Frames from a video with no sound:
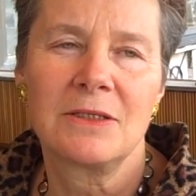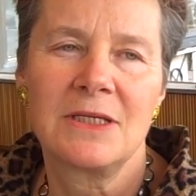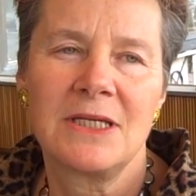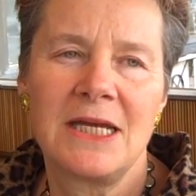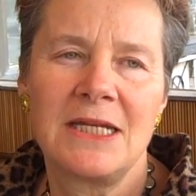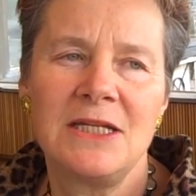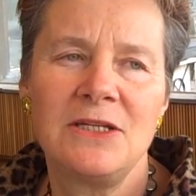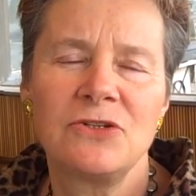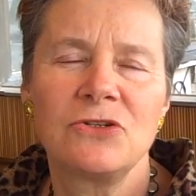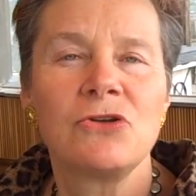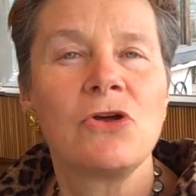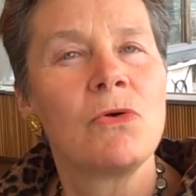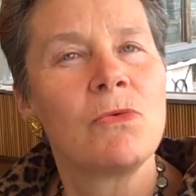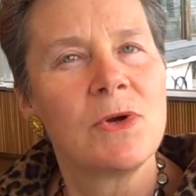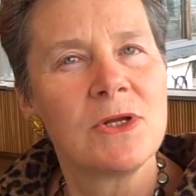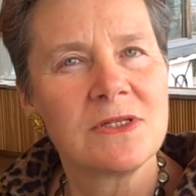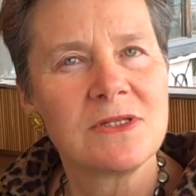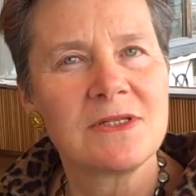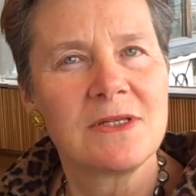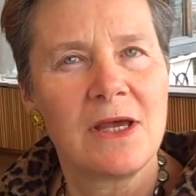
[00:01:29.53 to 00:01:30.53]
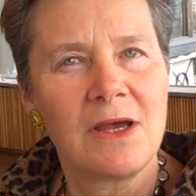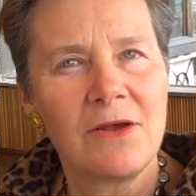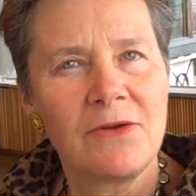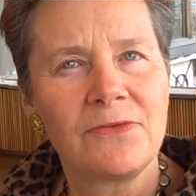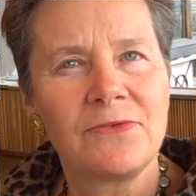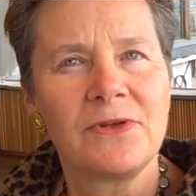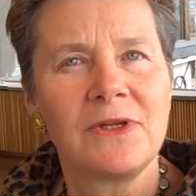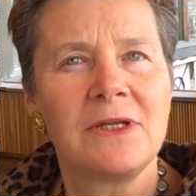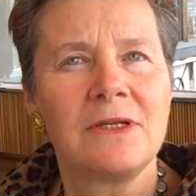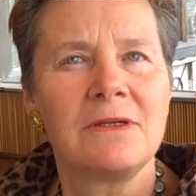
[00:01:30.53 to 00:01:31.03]
getting to know
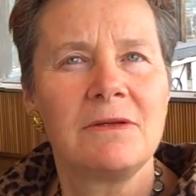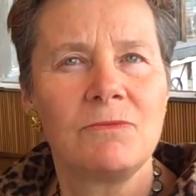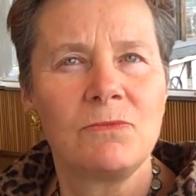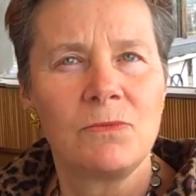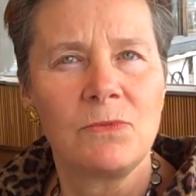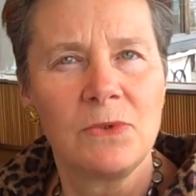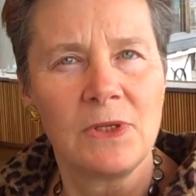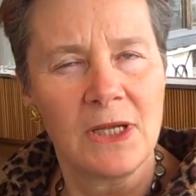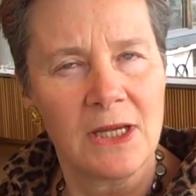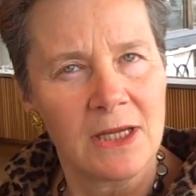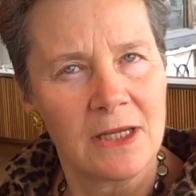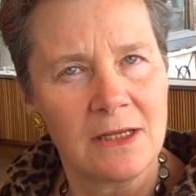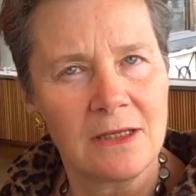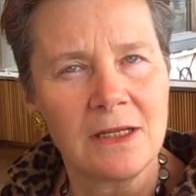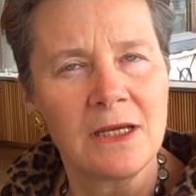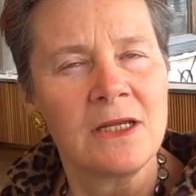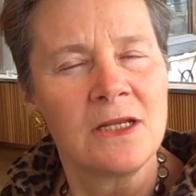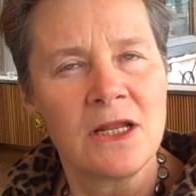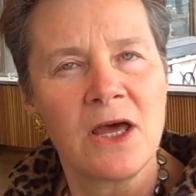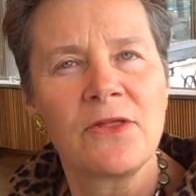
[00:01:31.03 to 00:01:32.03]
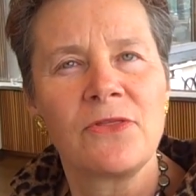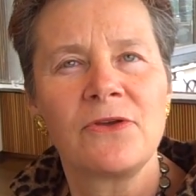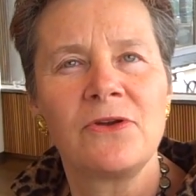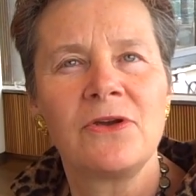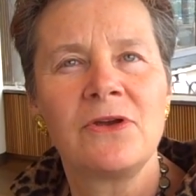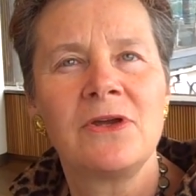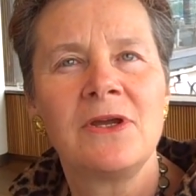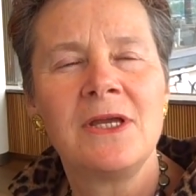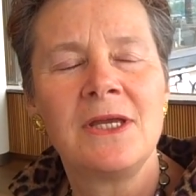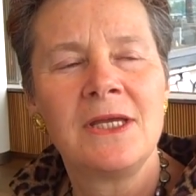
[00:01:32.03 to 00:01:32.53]
oneself and
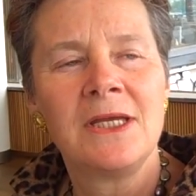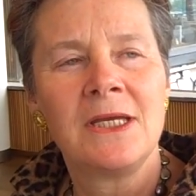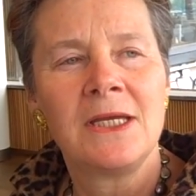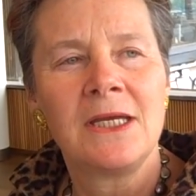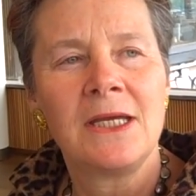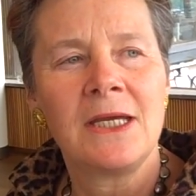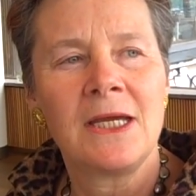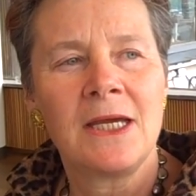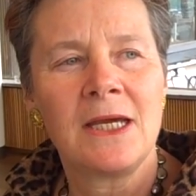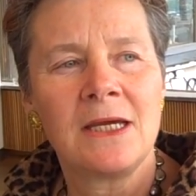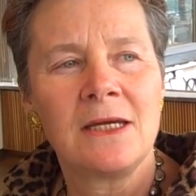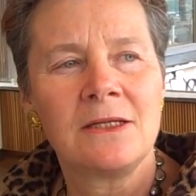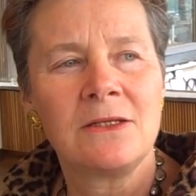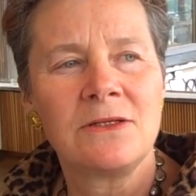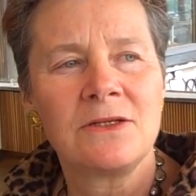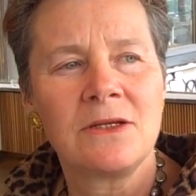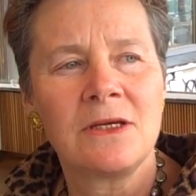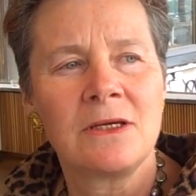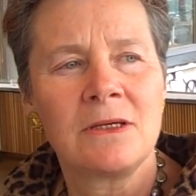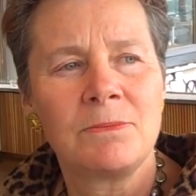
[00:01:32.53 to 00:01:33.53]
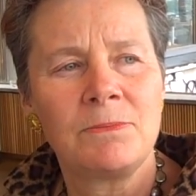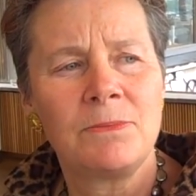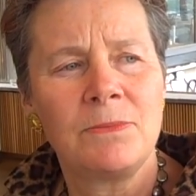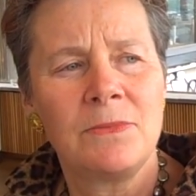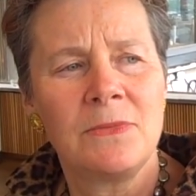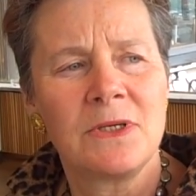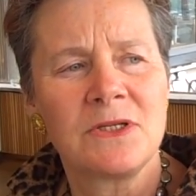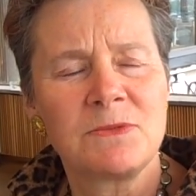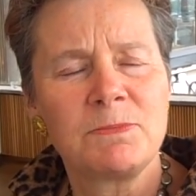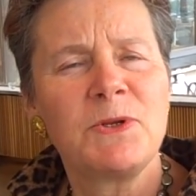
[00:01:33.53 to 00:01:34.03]
another, and
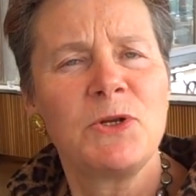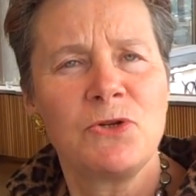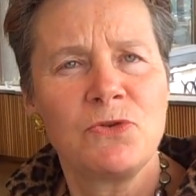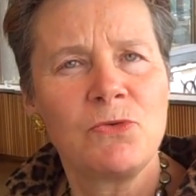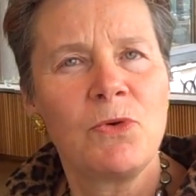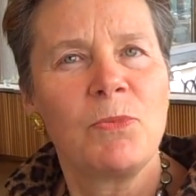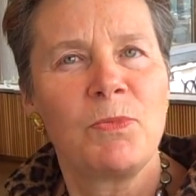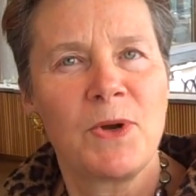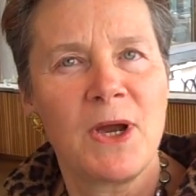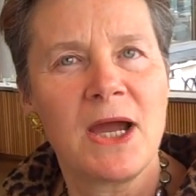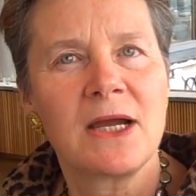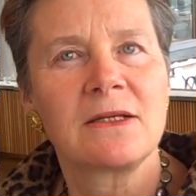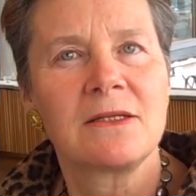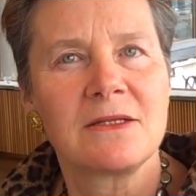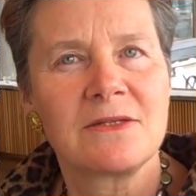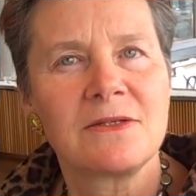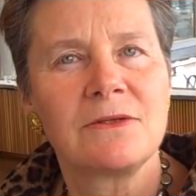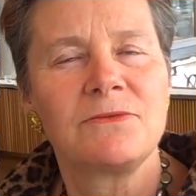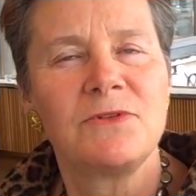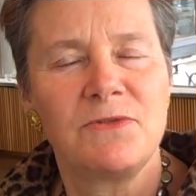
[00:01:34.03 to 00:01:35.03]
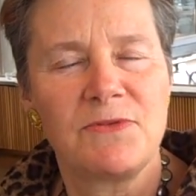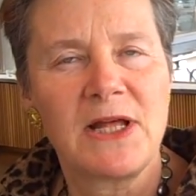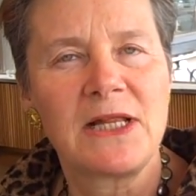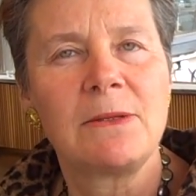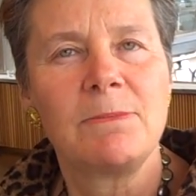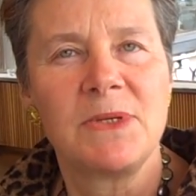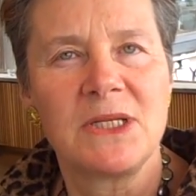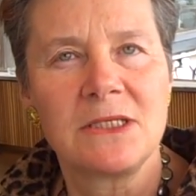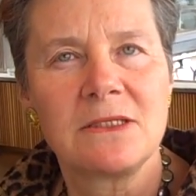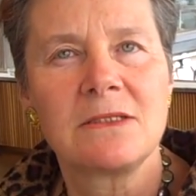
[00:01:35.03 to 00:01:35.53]
a spiritual practice of
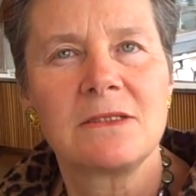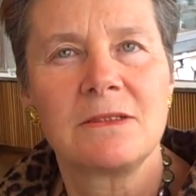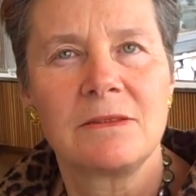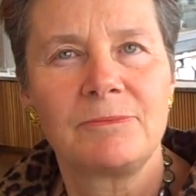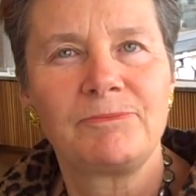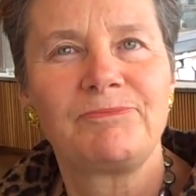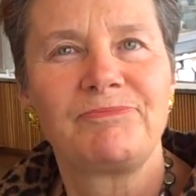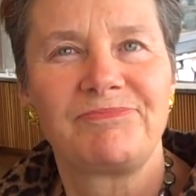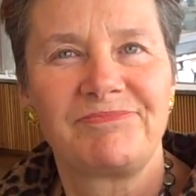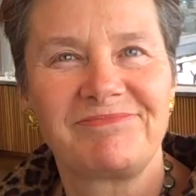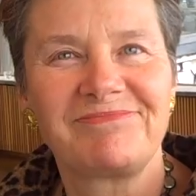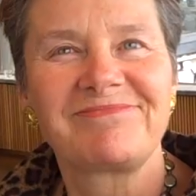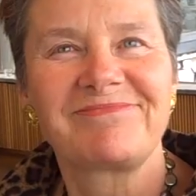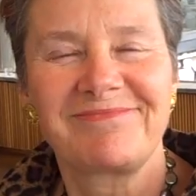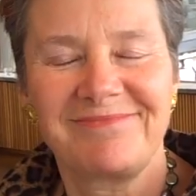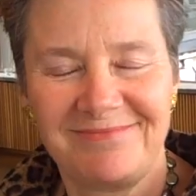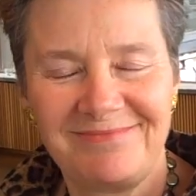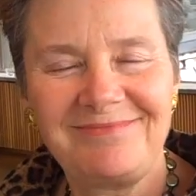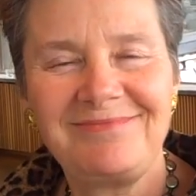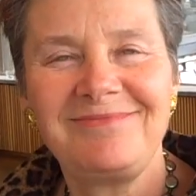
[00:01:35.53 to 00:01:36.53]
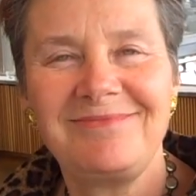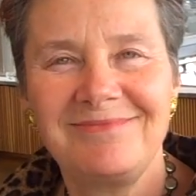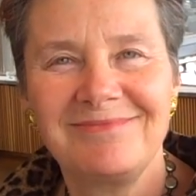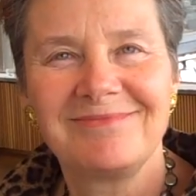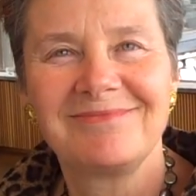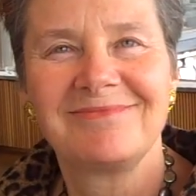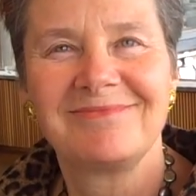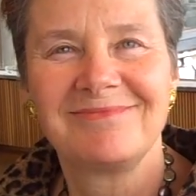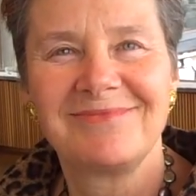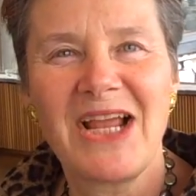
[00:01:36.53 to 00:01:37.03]
development.
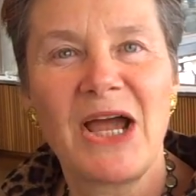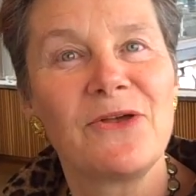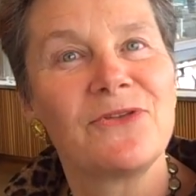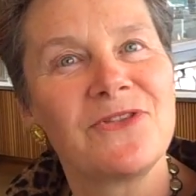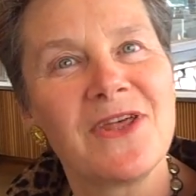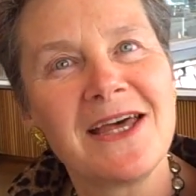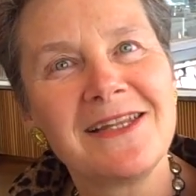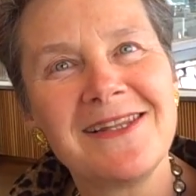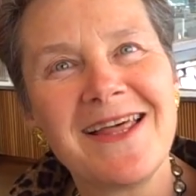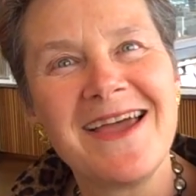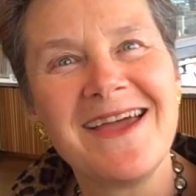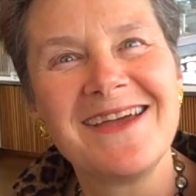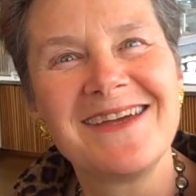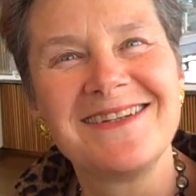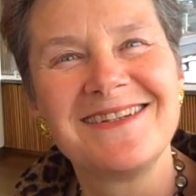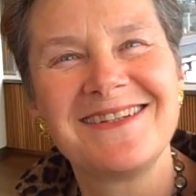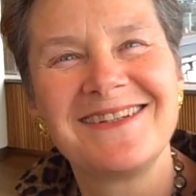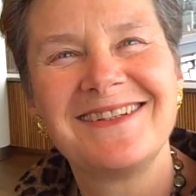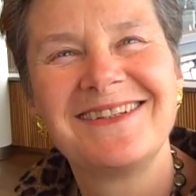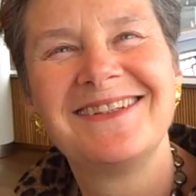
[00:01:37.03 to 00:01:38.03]
How's that land?